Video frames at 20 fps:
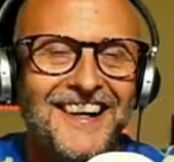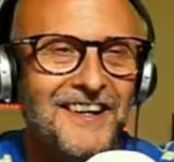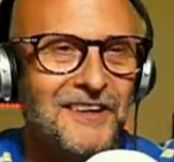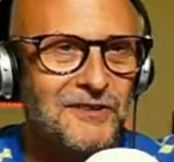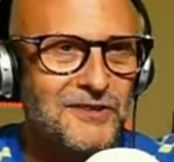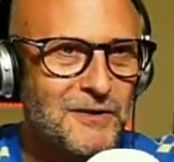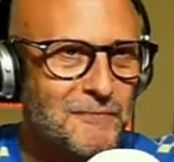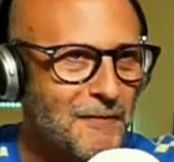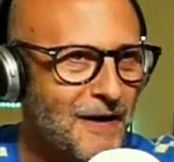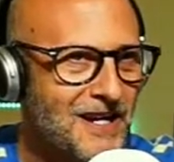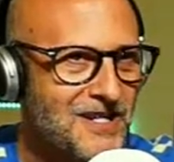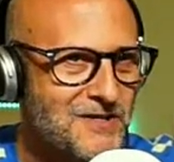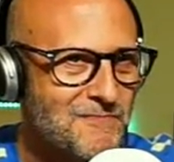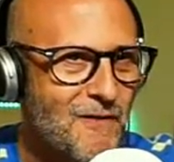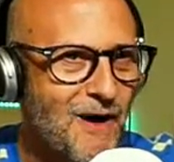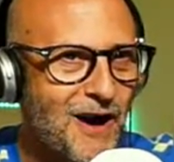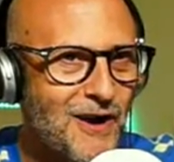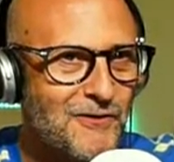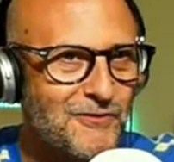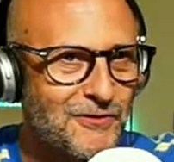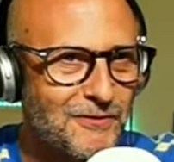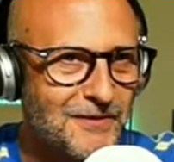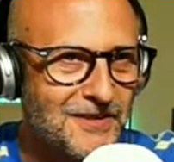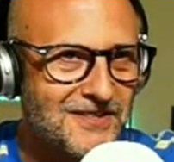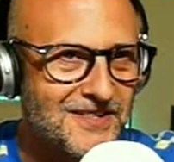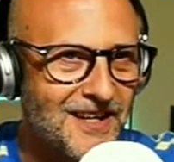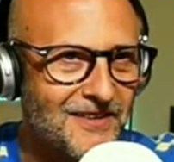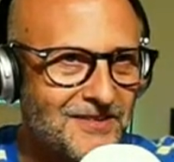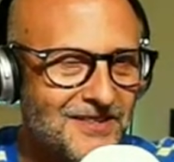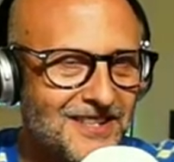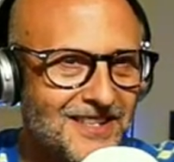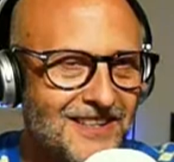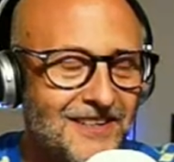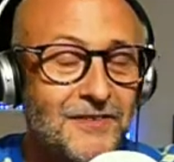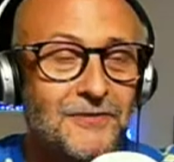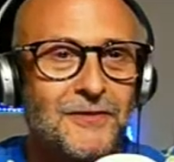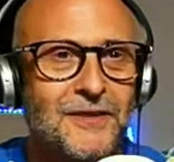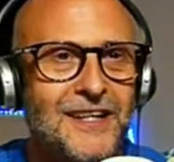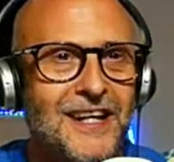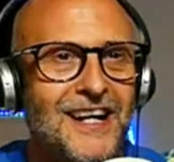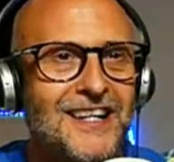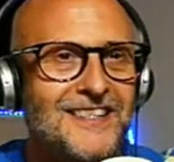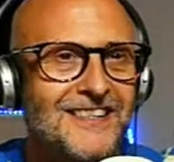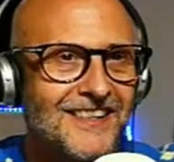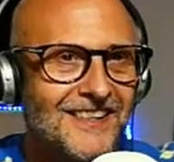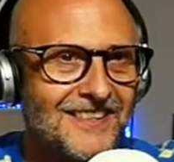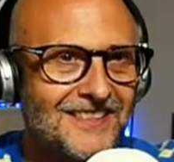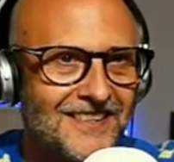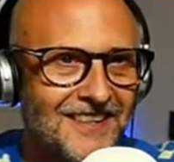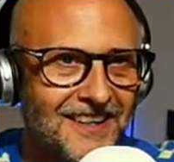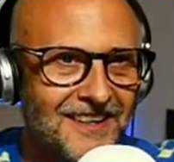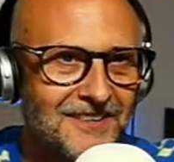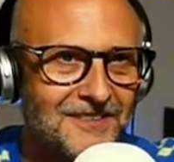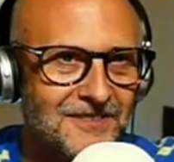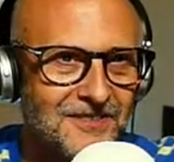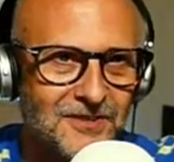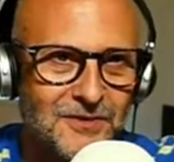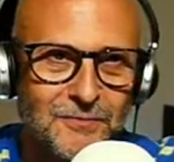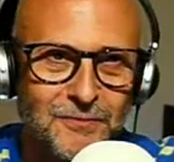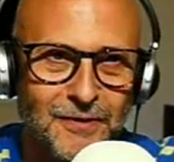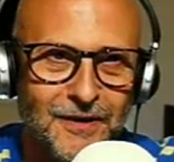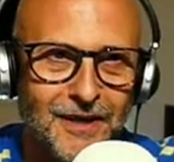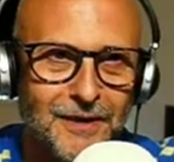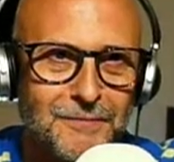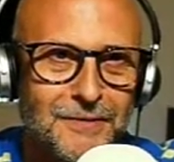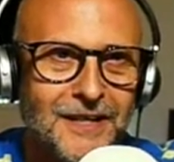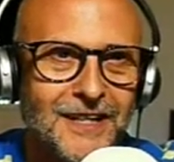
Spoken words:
Depeche Mode from the 80s, you know? Superb.